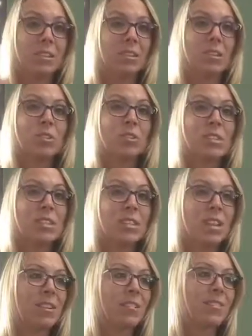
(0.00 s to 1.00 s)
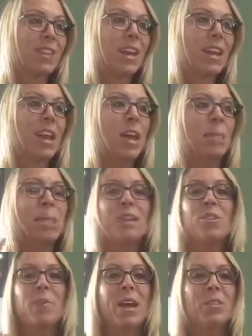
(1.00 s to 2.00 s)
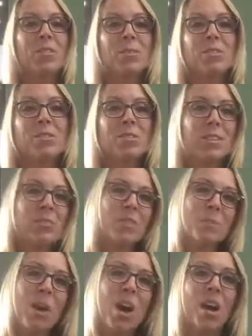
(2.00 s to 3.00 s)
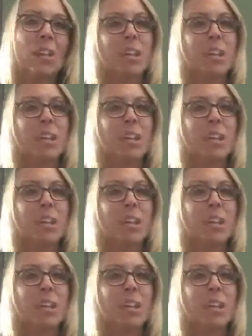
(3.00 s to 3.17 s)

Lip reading: little details like make your bathroom into a little spa,